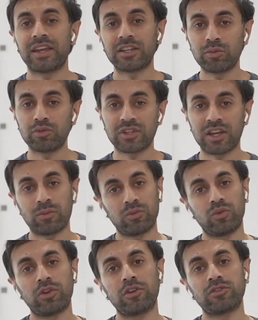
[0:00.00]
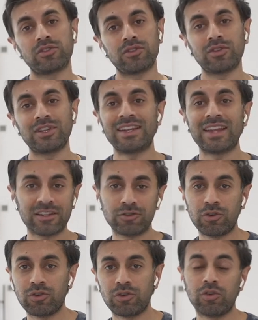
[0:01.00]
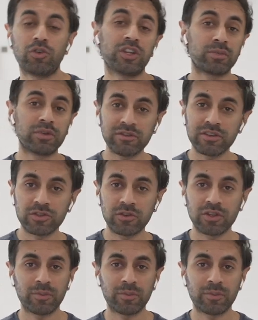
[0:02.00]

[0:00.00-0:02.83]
A double tap will go to the next song or the previous song,